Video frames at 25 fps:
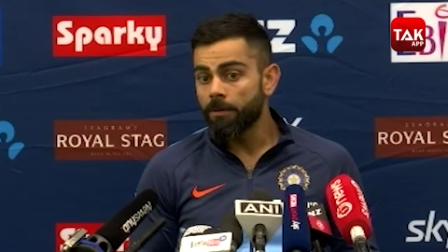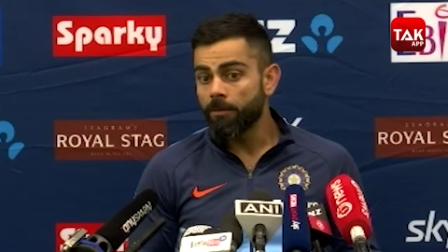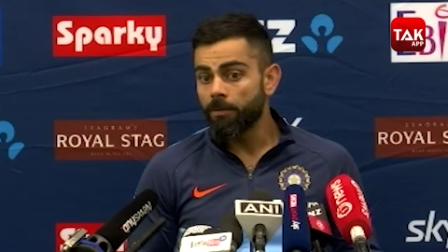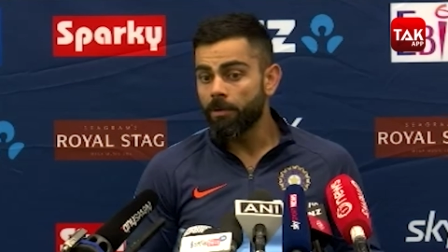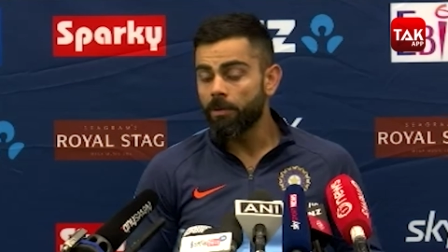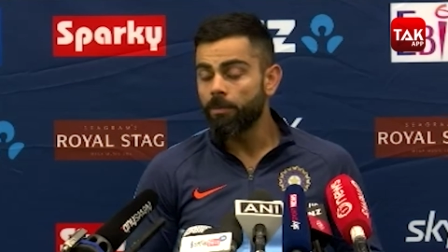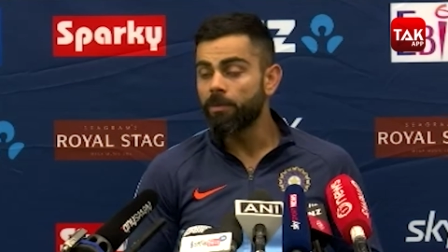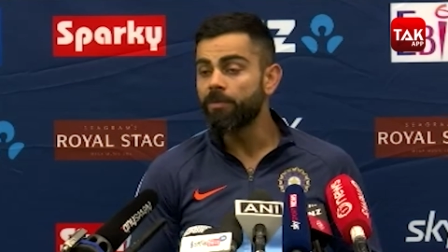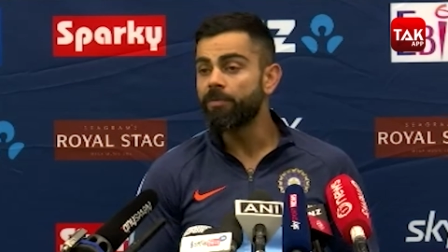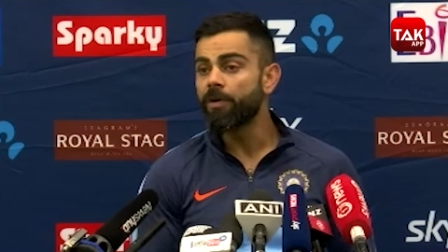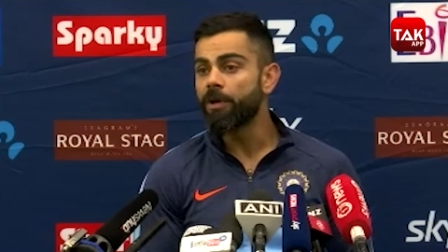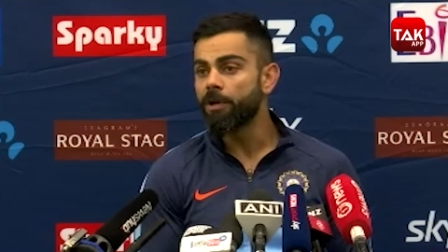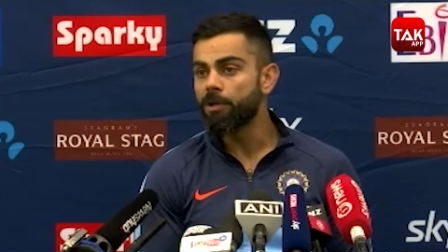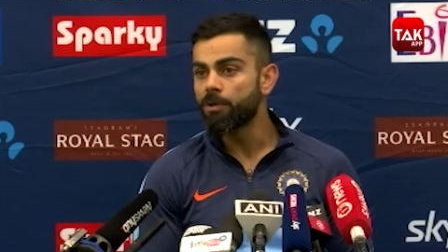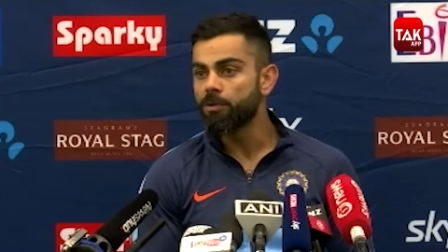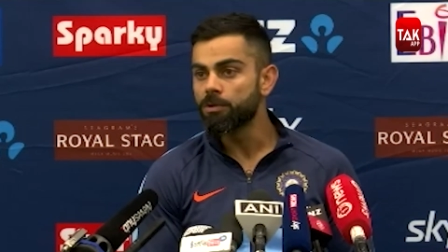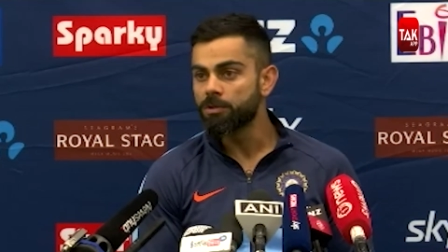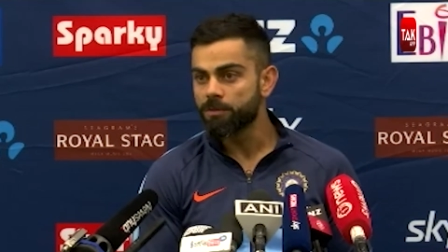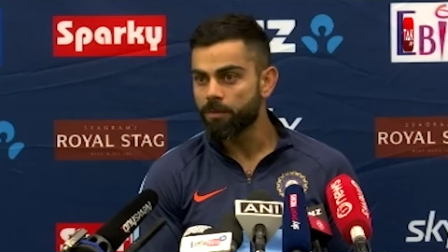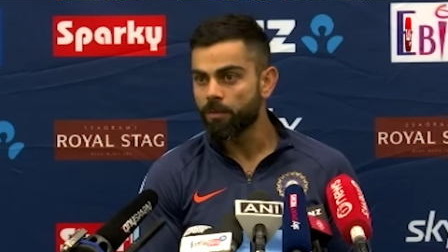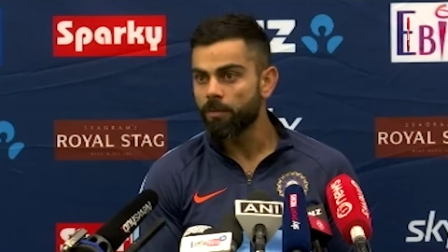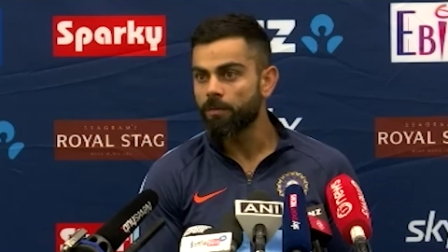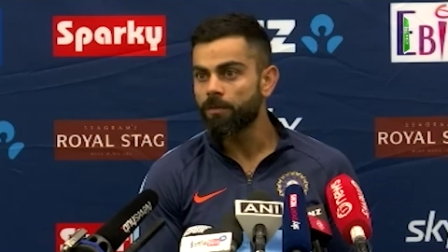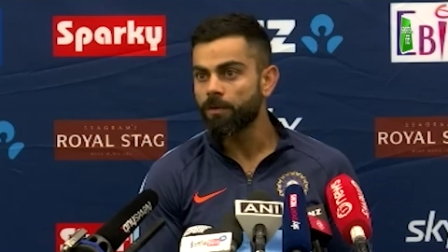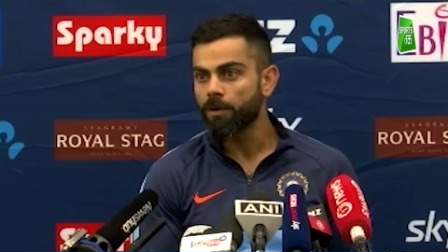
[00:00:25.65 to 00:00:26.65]
will be very
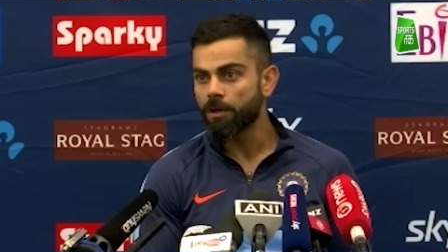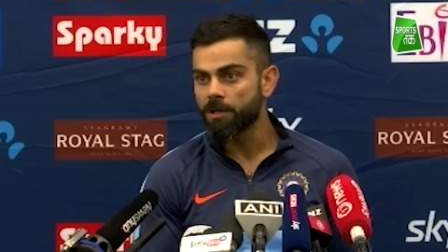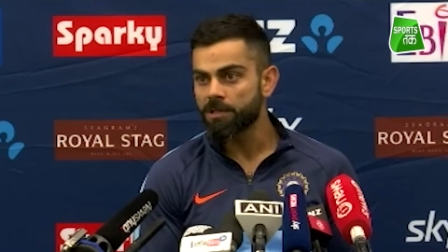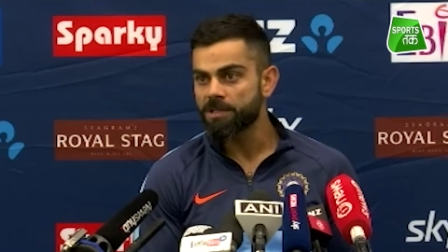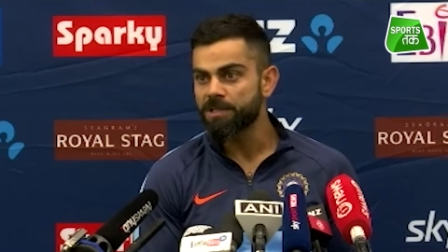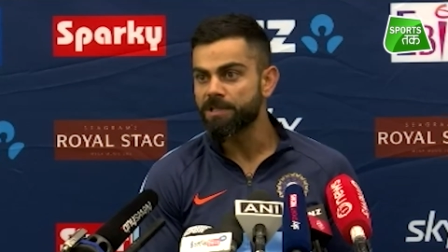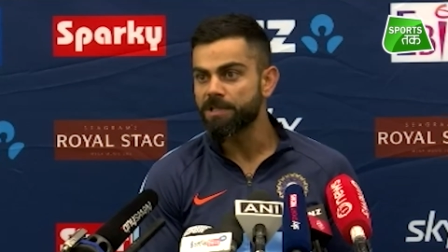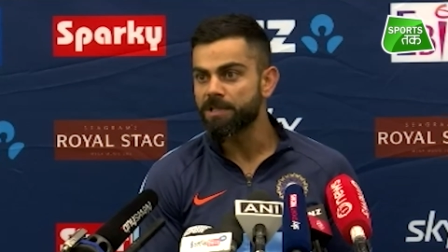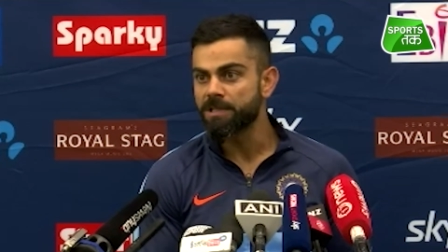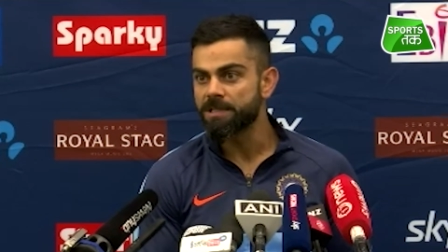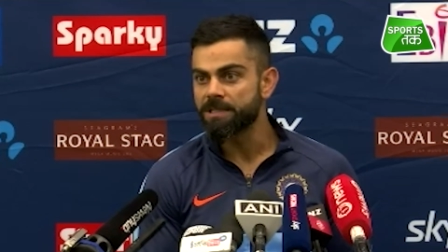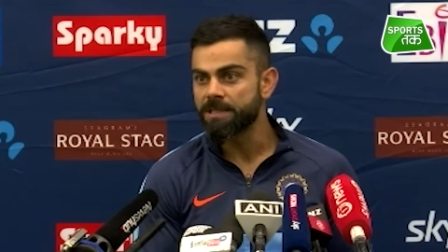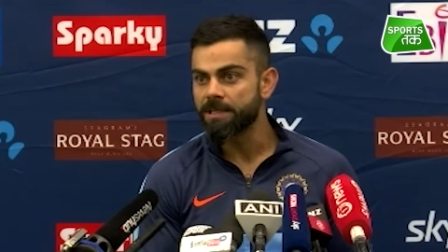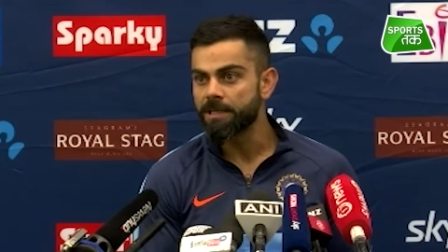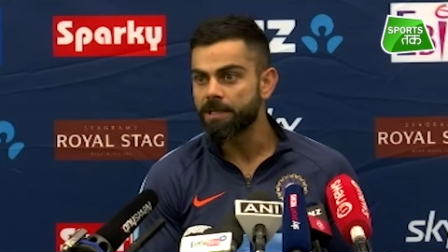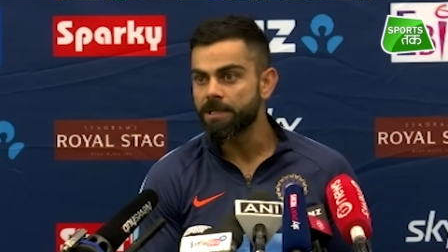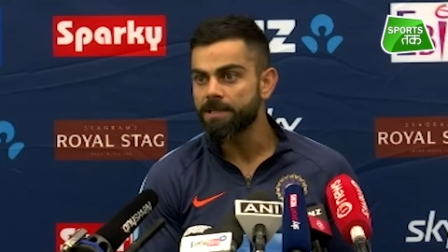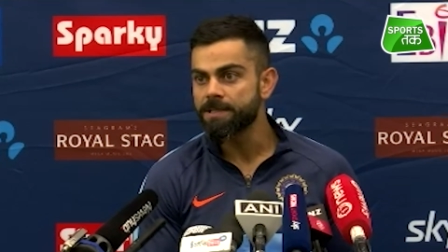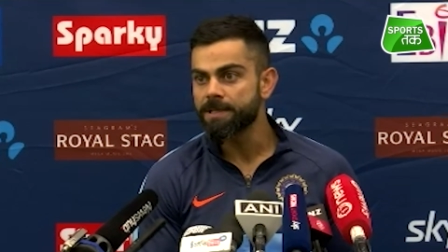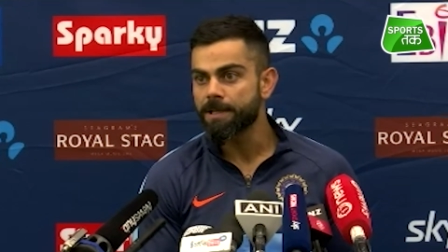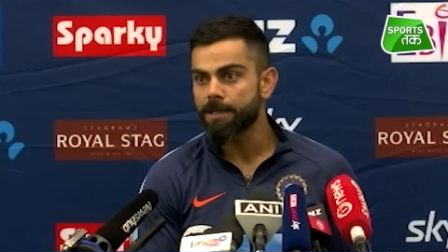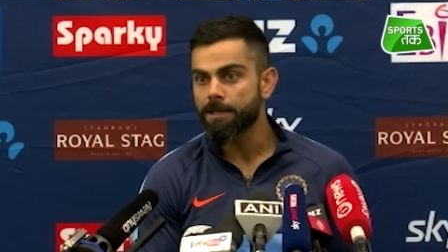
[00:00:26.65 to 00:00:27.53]
useful for us in this series.